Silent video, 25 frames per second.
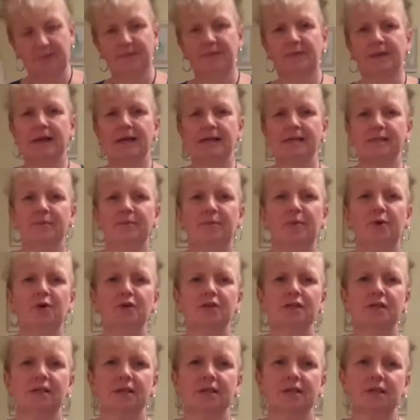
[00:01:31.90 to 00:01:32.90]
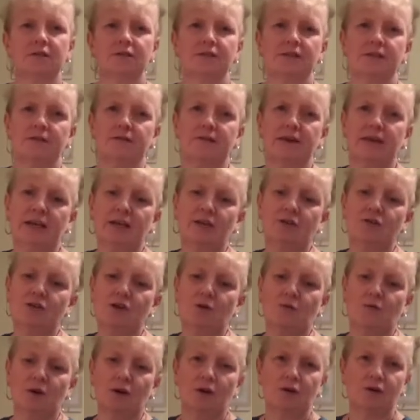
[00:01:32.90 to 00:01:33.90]
It's important that you sieve it. You don't
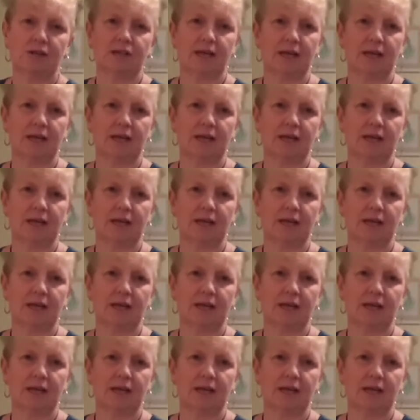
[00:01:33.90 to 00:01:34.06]
want lots of